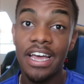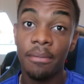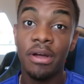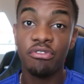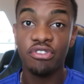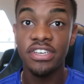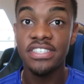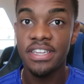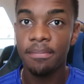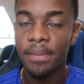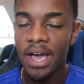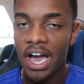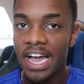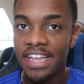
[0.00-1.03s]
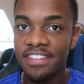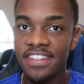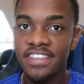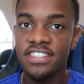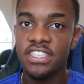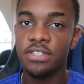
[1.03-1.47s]
Now, my reasoning behind
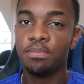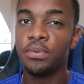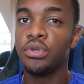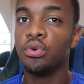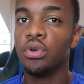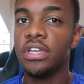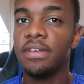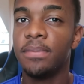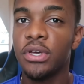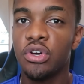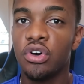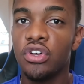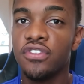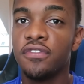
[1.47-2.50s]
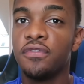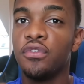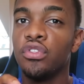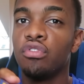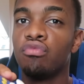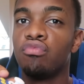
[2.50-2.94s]
this is purely because
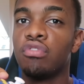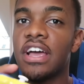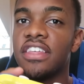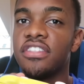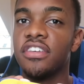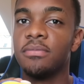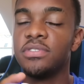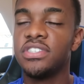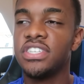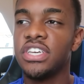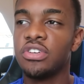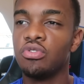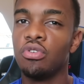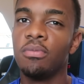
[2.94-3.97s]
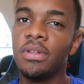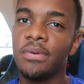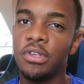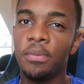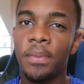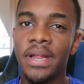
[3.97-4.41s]
for the right thumbstick, normally
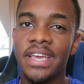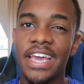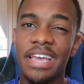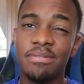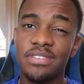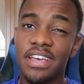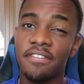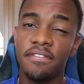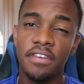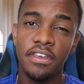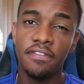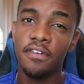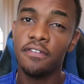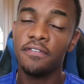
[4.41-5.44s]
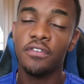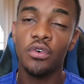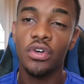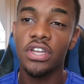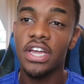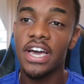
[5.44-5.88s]
when you play games like FIFA,
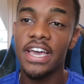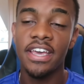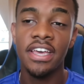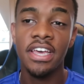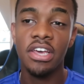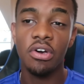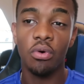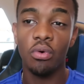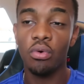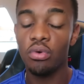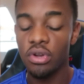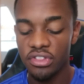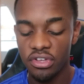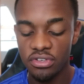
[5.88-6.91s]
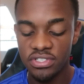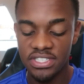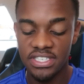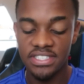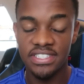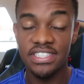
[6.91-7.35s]
Fortnite, all of those
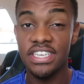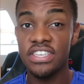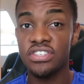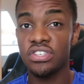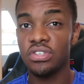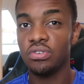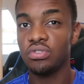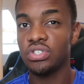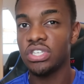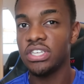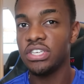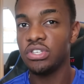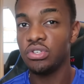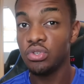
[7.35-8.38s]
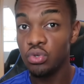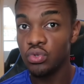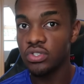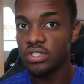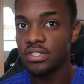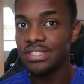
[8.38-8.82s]
things, these are usually
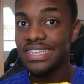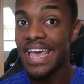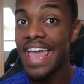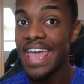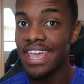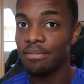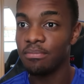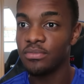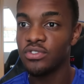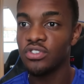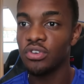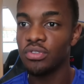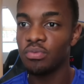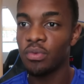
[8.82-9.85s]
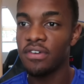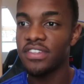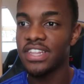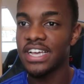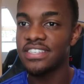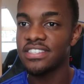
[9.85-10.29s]
used to aim. So
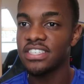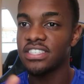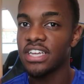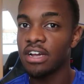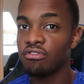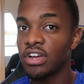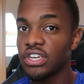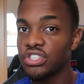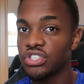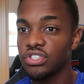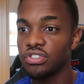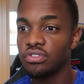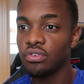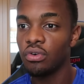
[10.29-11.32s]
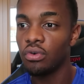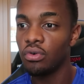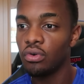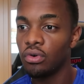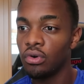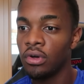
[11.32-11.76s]
whether that's in a direction
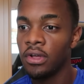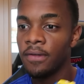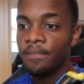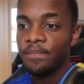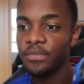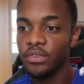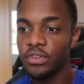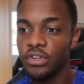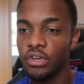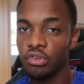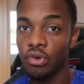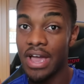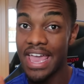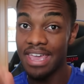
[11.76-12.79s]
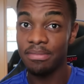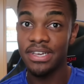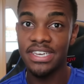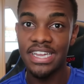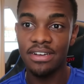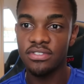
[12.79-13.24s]
or, you know, you're
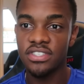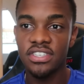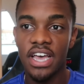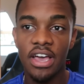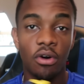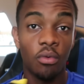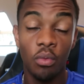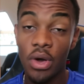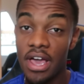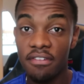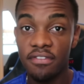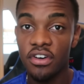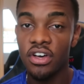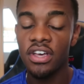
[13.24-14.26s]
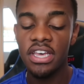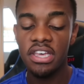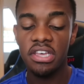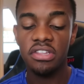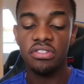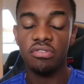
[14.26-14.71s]
aiming down sight or whatever,
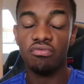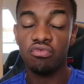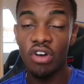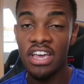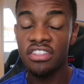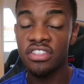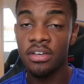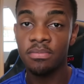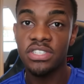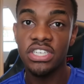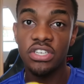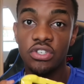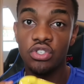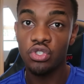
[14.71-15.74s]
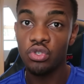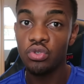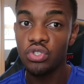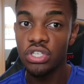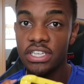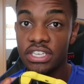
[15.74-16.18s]
the right thumbstick is
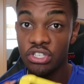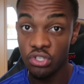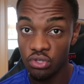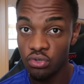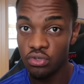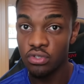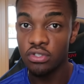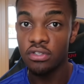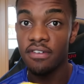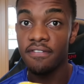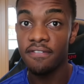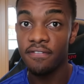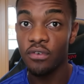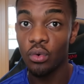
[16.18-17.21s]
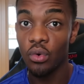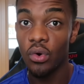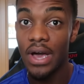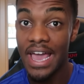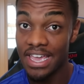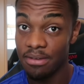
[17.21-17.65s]
usually used
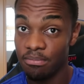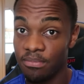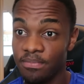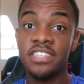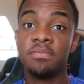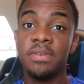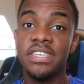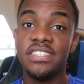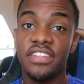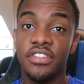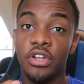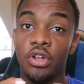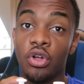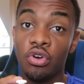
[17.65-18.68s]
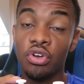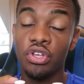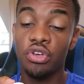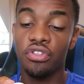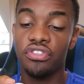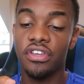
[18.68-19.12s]
for aim. This means that the longer
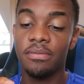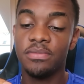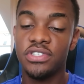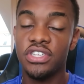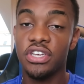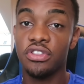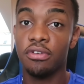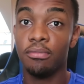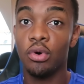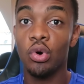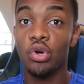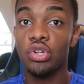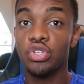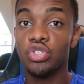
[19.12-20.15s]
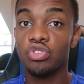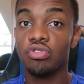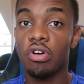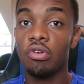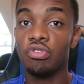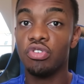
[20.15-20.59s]
your thumbstick, the more
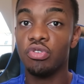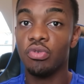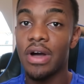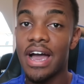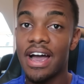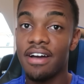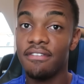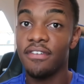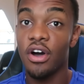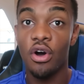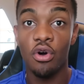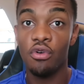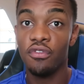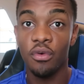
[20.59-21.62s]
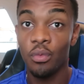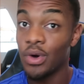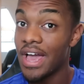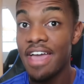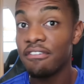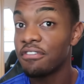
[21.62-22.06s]
control you'll have over
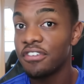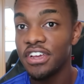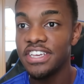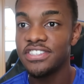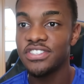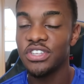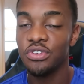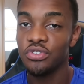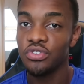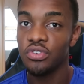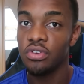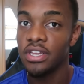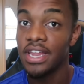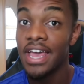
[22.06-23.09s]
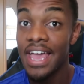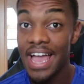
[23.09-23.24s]
whatever it is that you're doing,